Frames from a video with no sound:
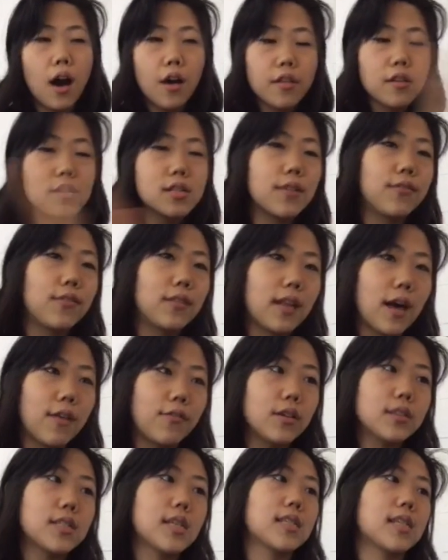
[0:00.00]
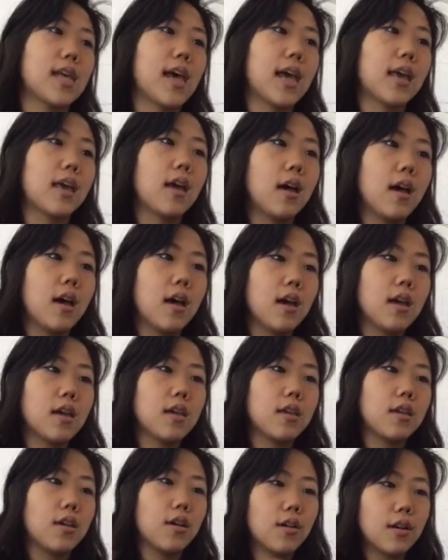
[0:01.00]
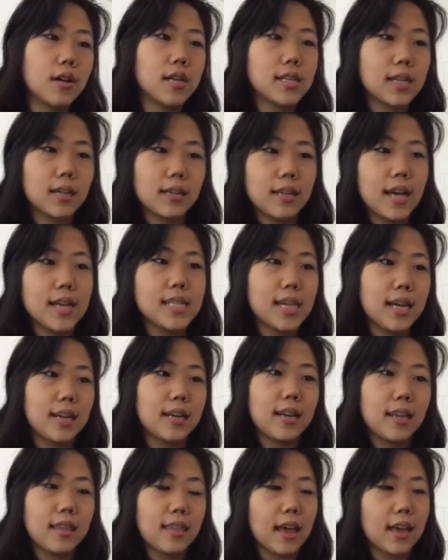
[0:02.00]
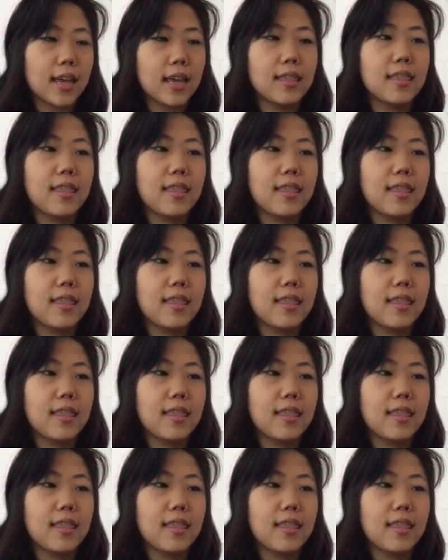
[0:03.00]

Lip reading: all those different levels, it's like you're a single identity that